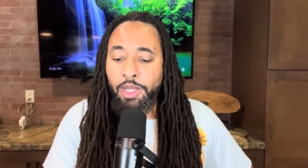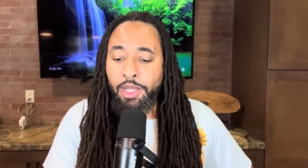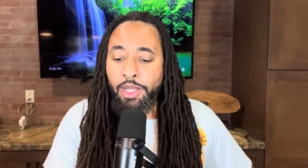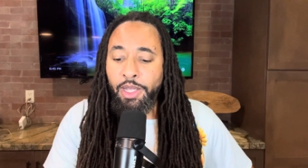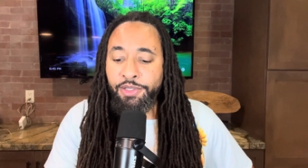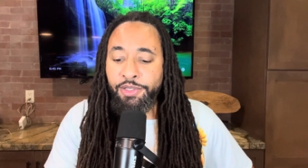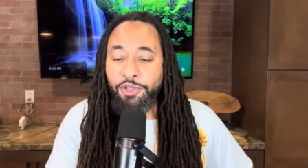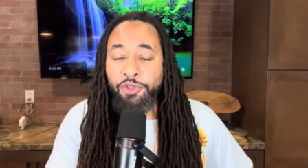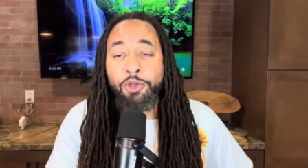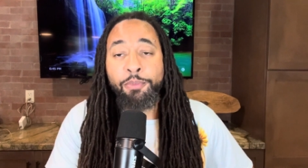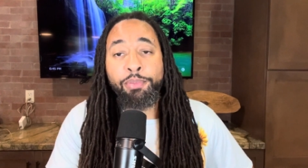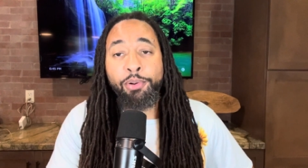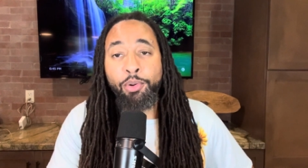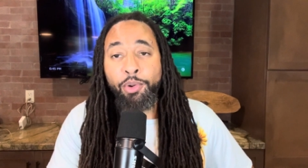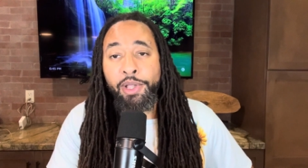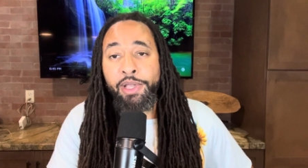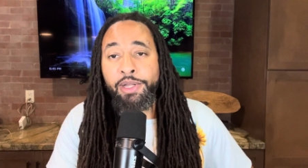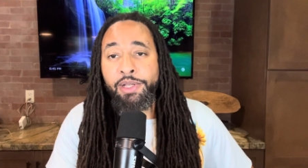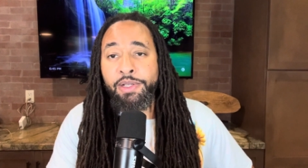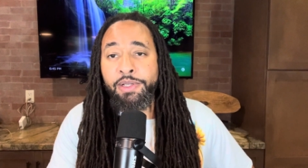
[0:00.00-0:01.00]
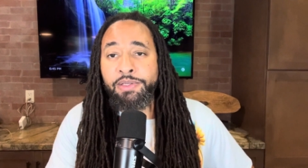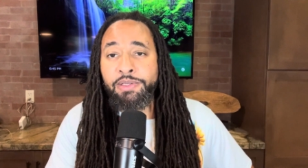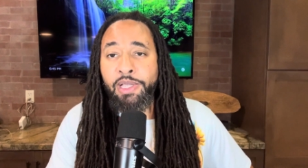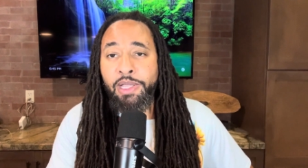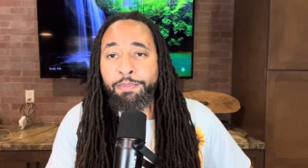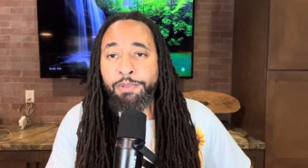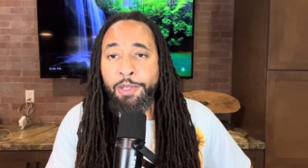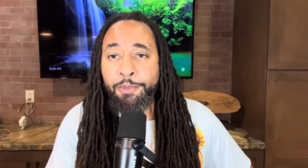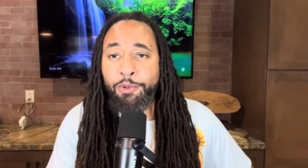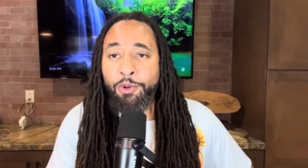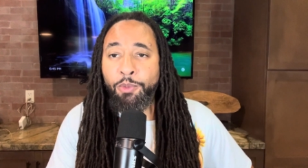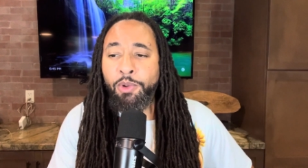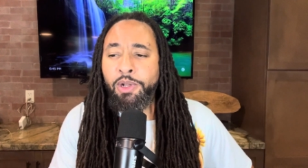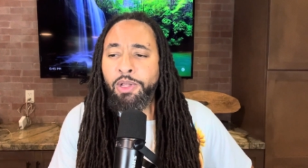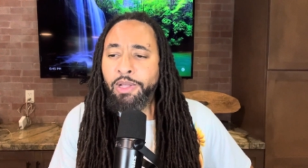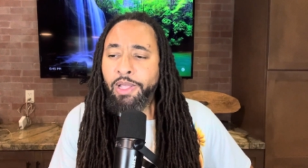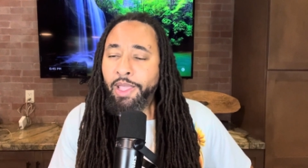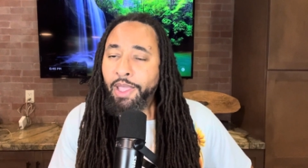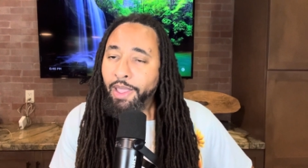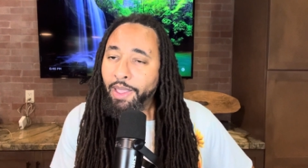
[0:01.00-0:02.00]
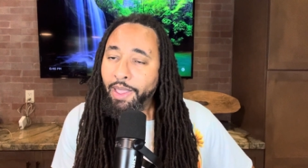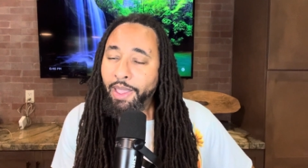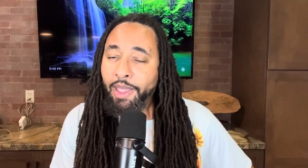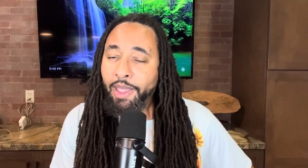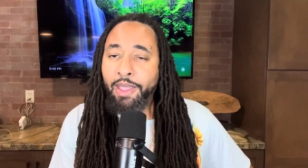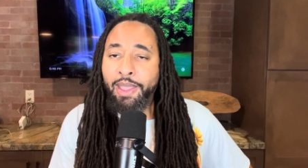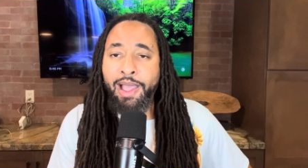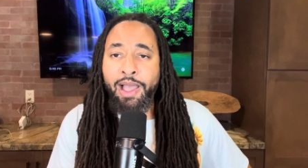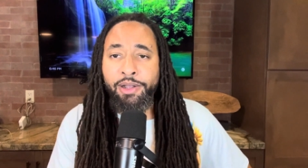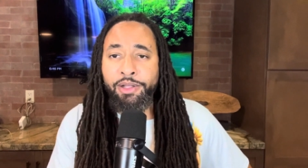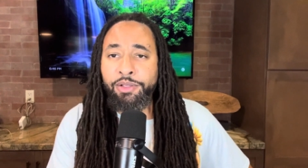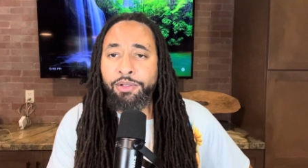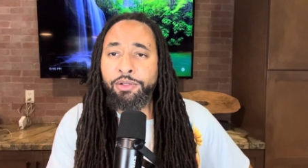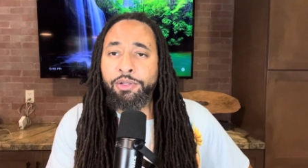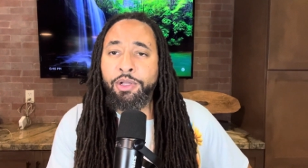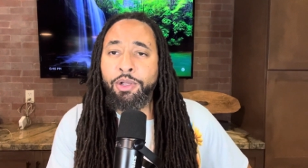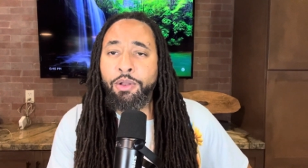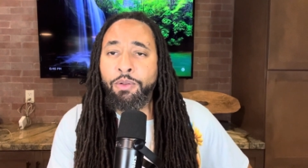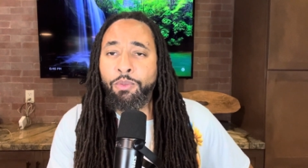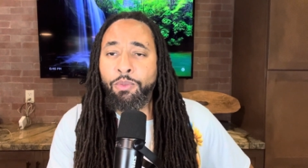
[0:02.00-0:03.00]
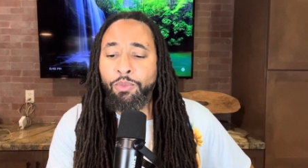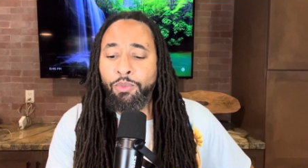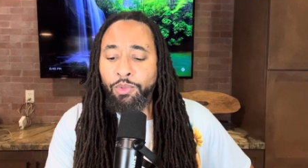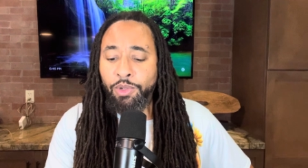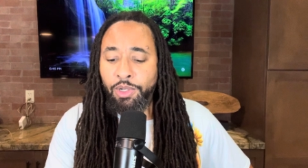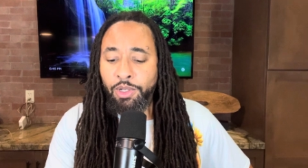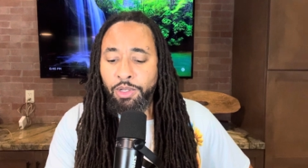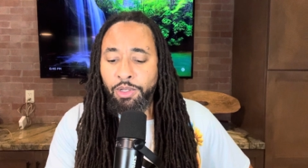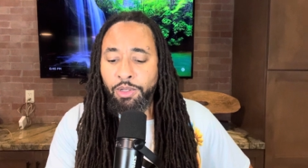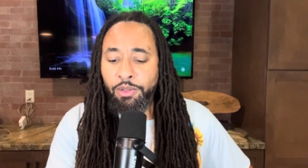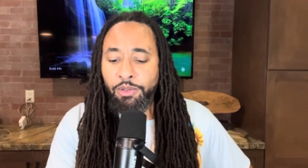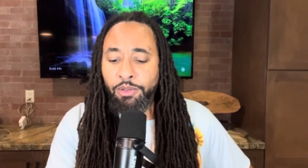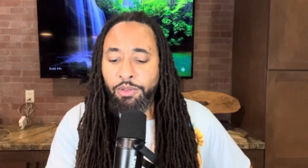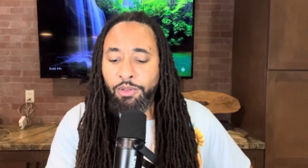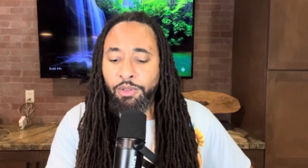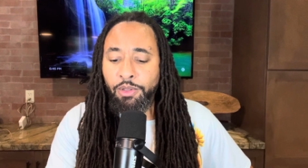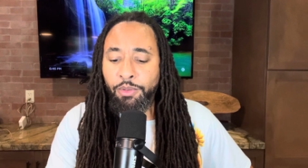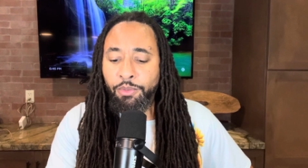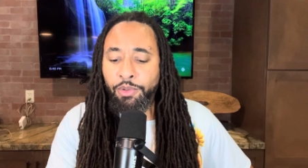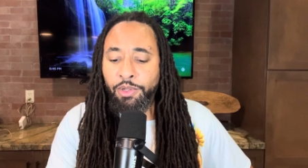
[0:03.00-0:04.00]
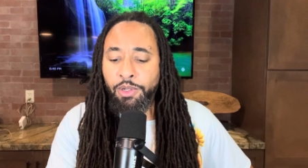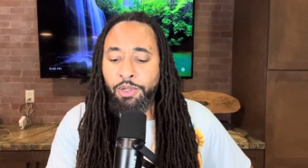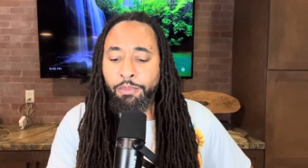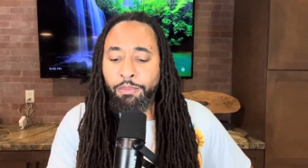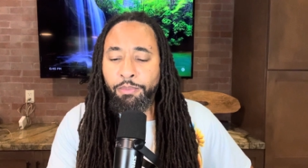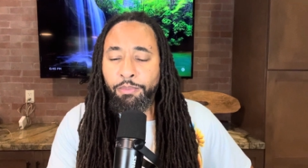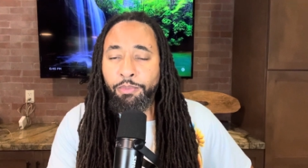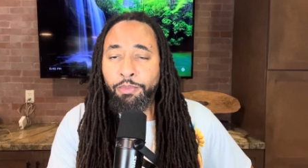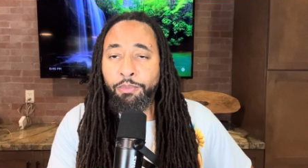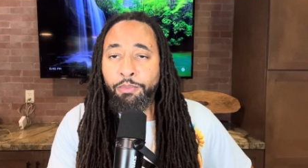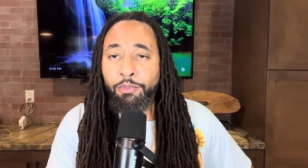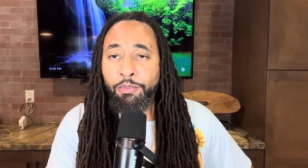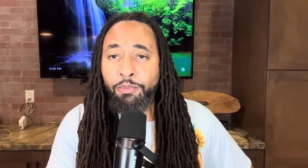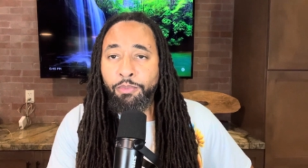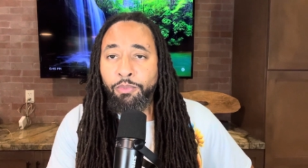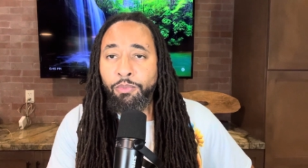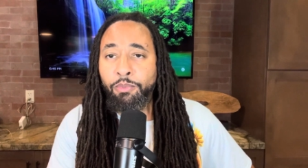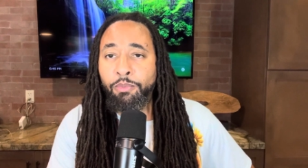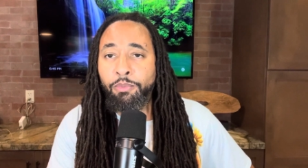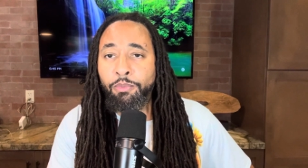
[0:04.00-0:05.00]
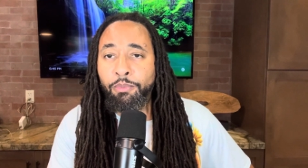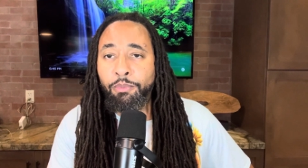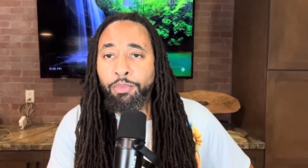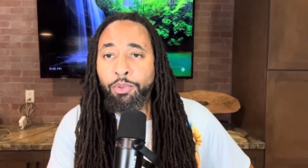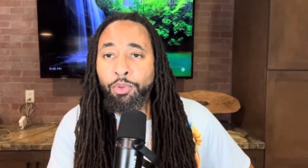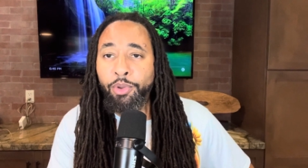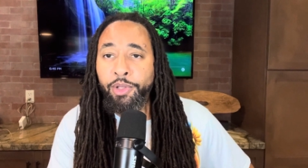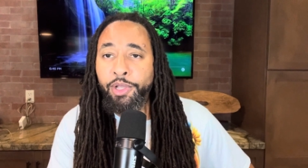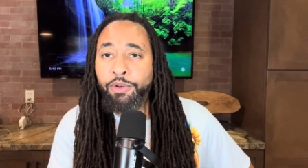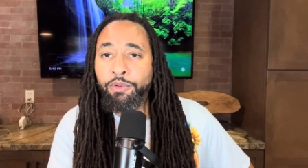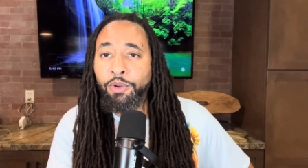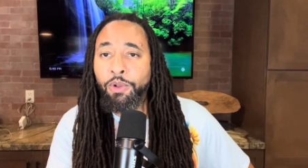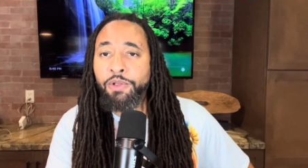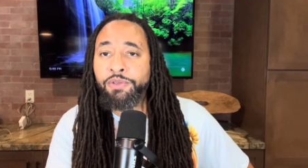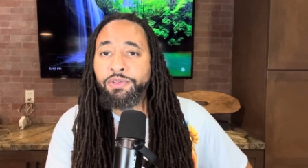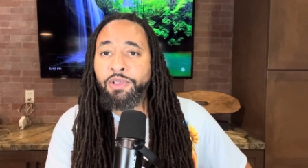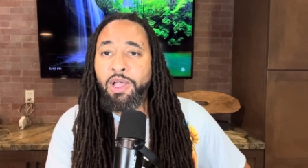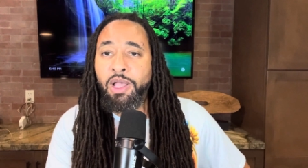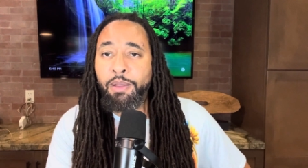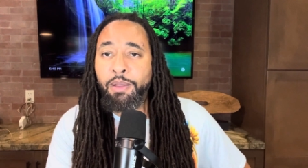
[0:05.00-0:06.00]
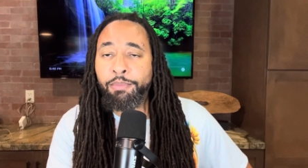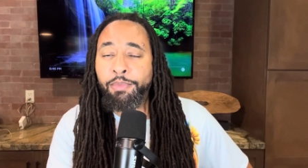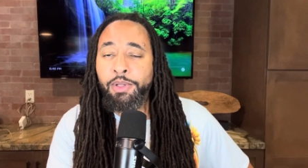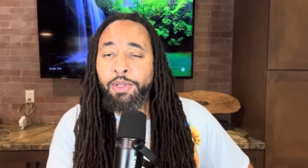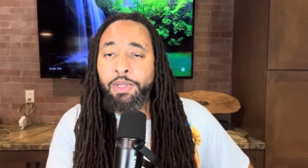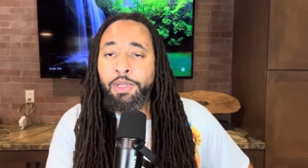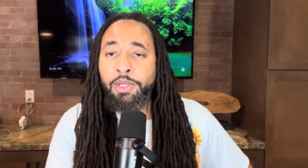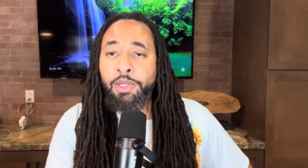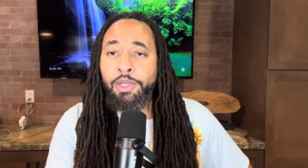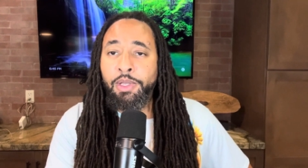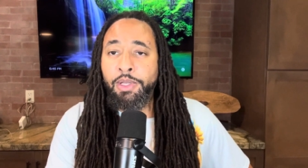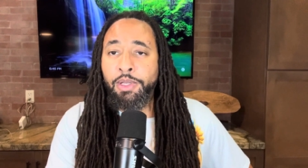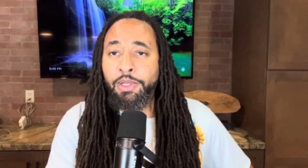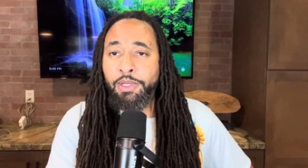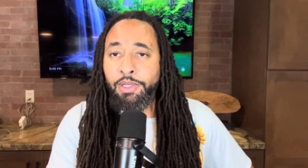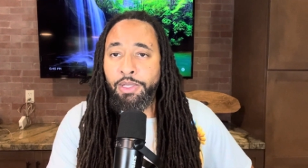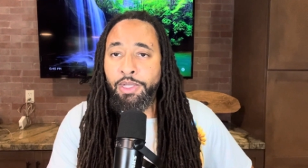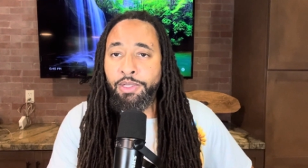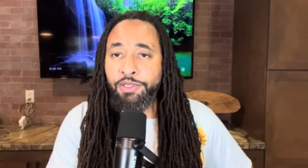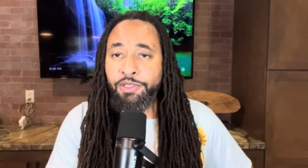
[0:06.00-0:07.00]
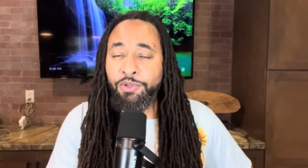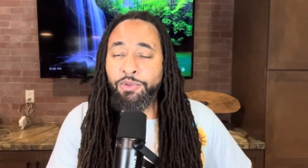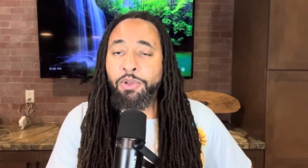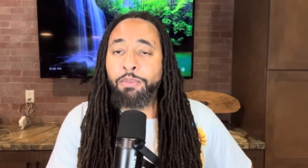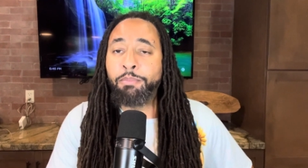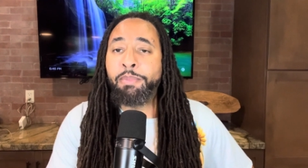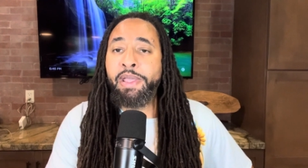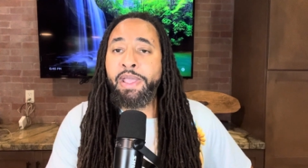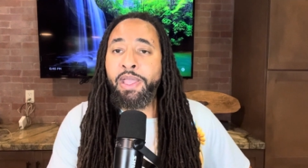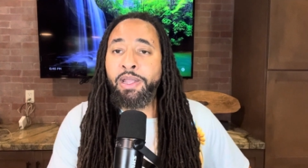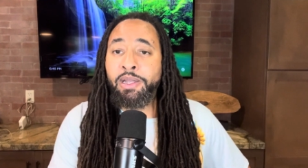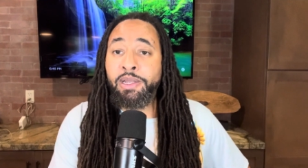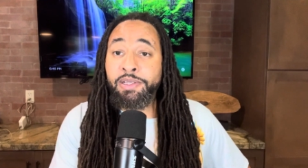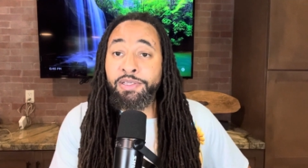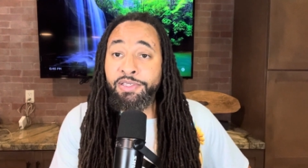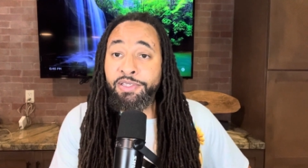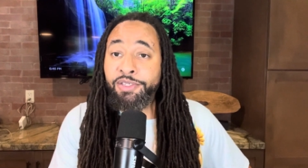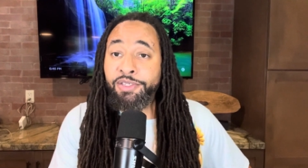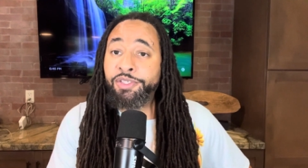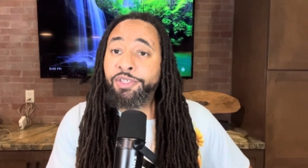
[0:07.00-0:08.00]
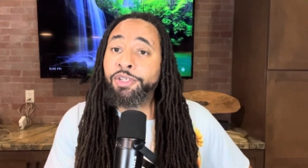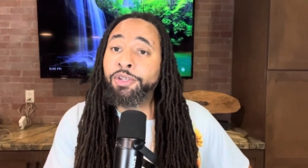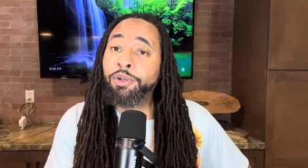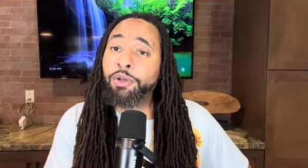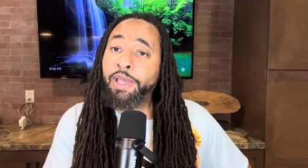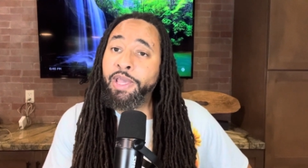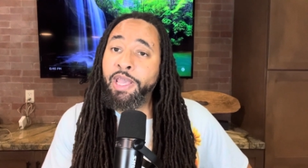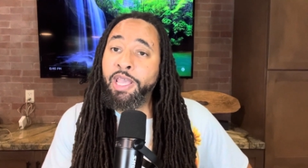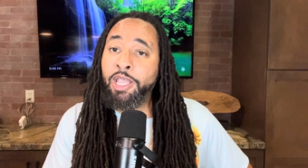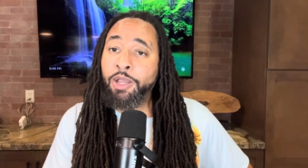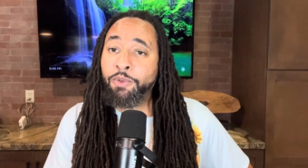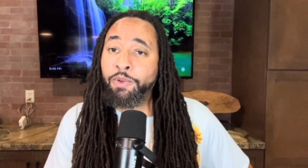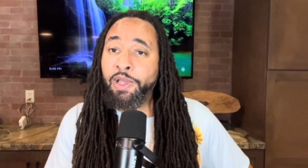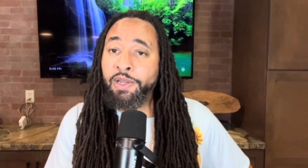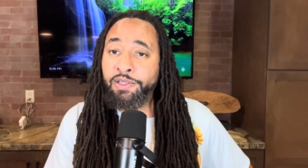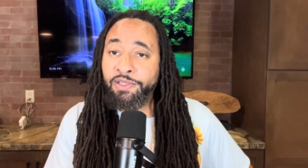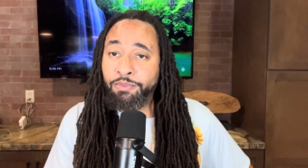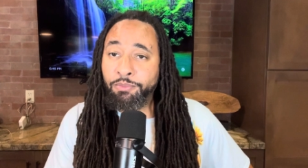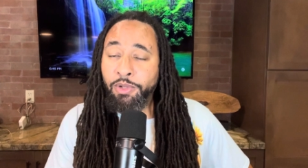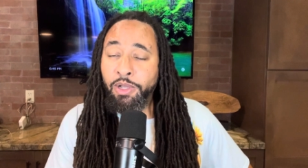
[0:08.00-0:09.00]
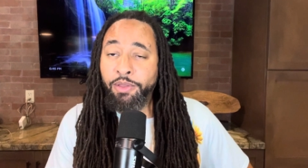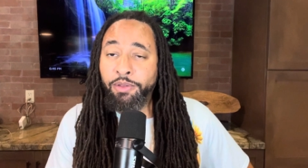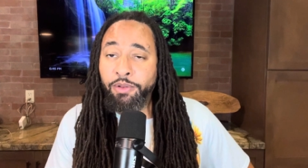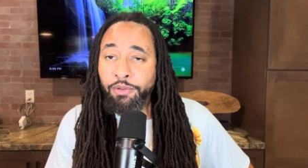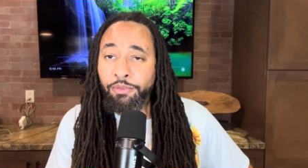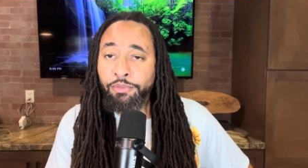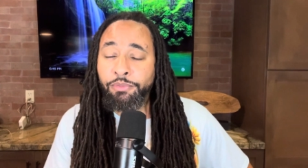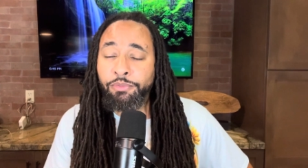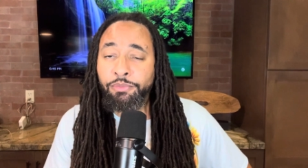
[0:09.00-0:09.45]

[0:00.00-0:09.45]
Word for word: And so the point is, like, people are wondering, like, hey, how do you know when a when a boy grows up into a man and he's still angry at his mother?